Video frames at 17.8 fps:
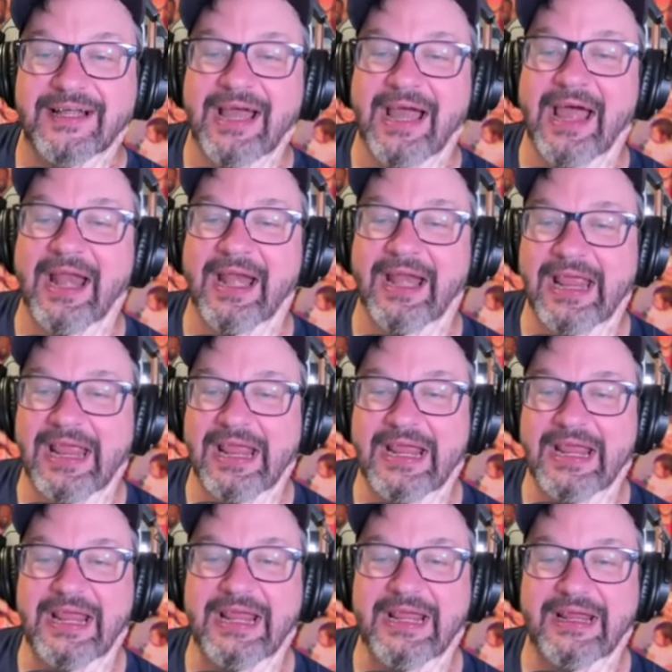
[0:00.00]
And
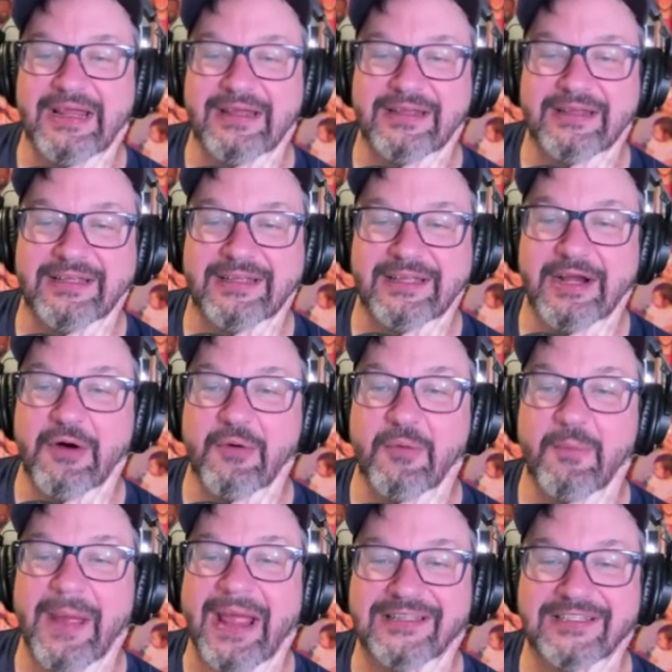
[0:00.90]
he, you
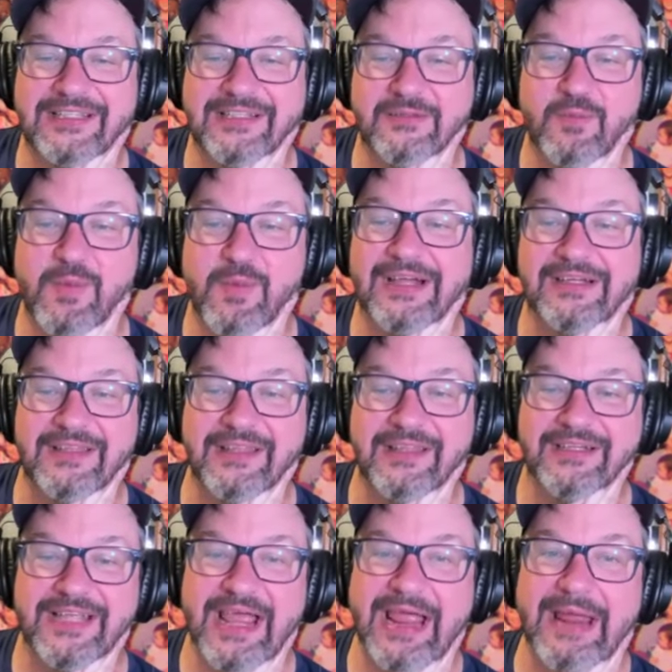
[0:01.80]
know, makes his way to
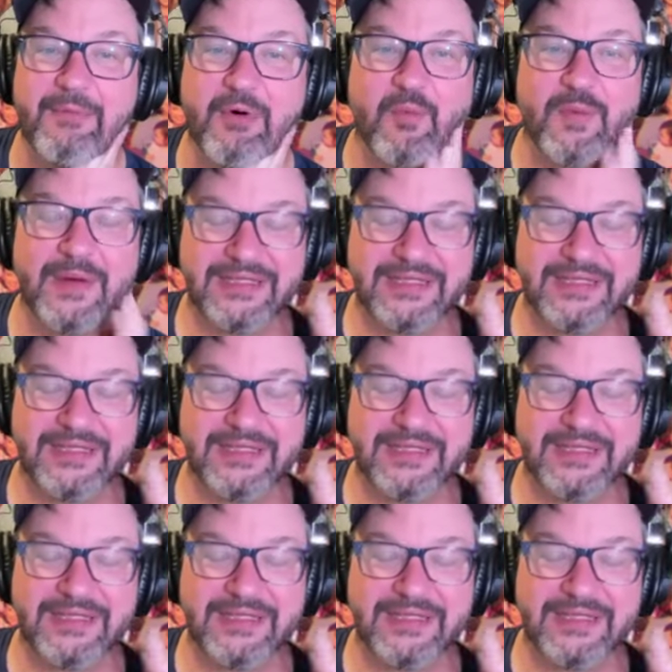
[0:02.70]
the table.